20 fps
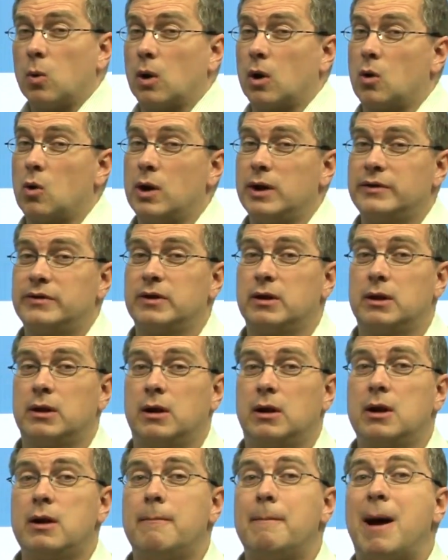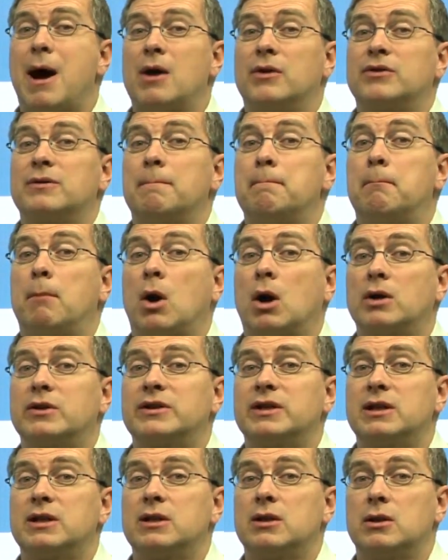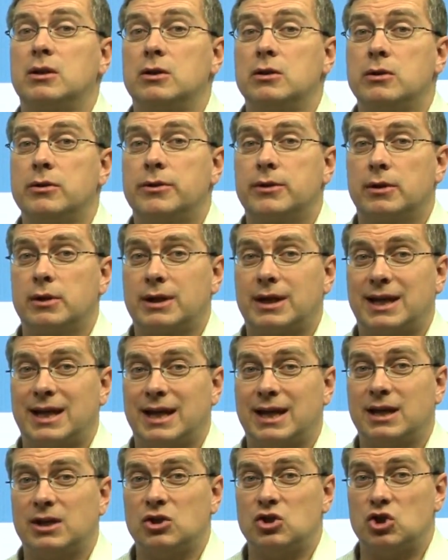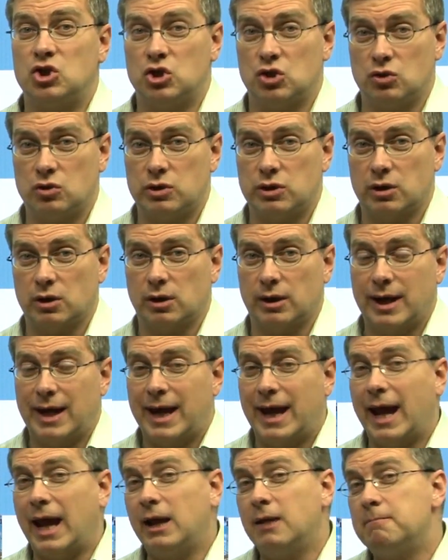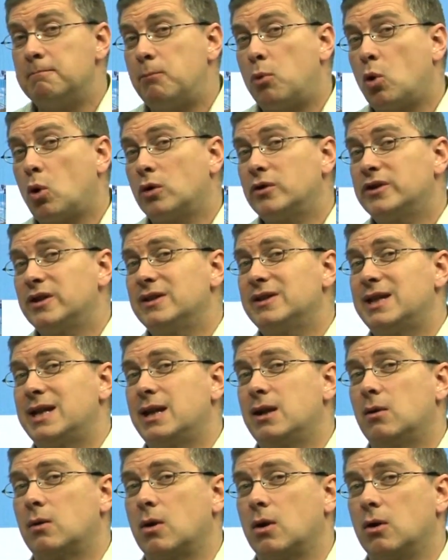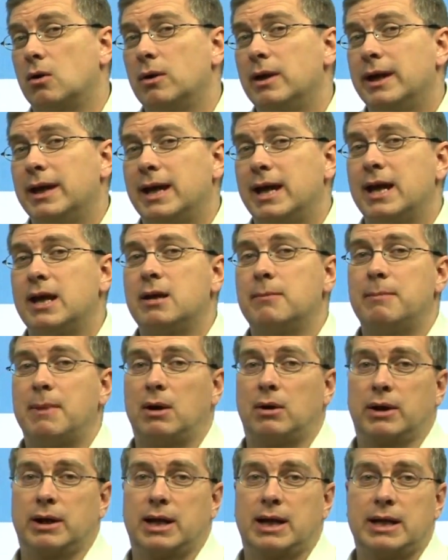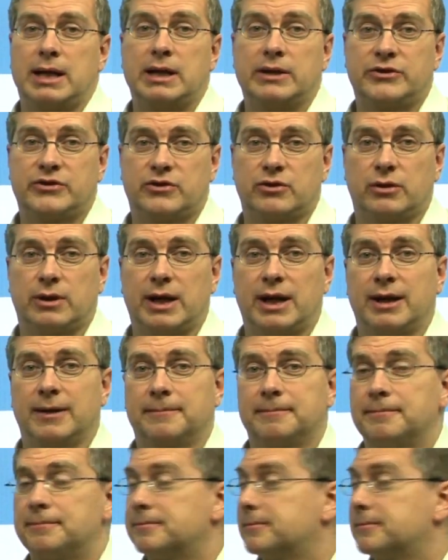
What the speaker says: we're going to learn about Martin Luther King Jr., an important hero in American history.